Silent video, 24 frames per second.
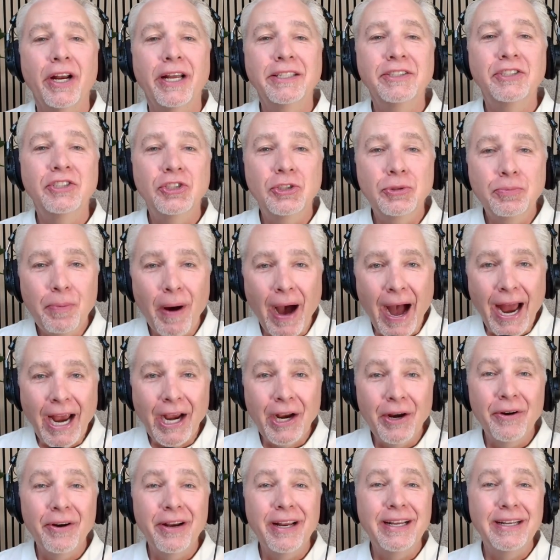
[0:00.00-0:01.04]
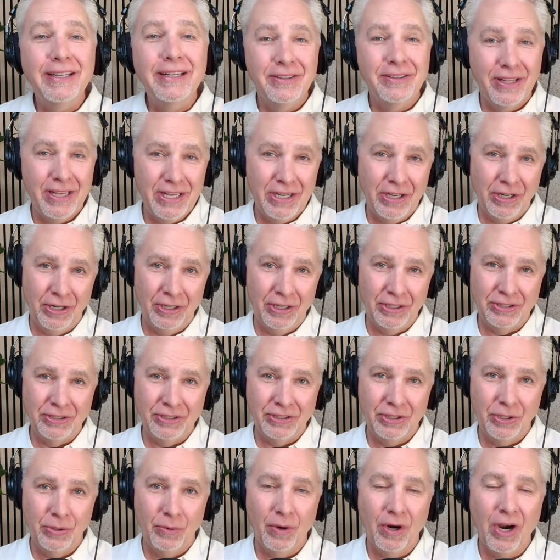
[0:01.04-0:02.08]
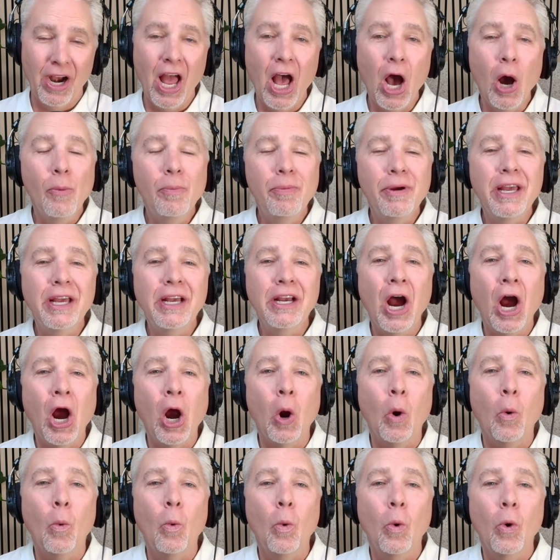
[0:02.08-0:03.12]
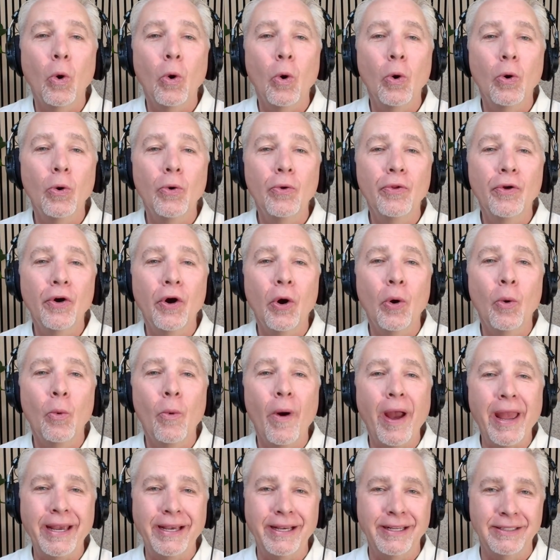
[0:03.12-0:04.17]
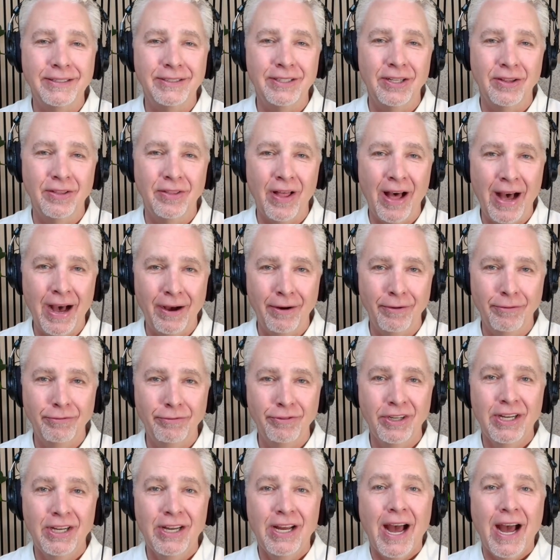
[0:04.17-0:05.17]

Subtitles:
inspiring leaders who are helping our world awaken to love.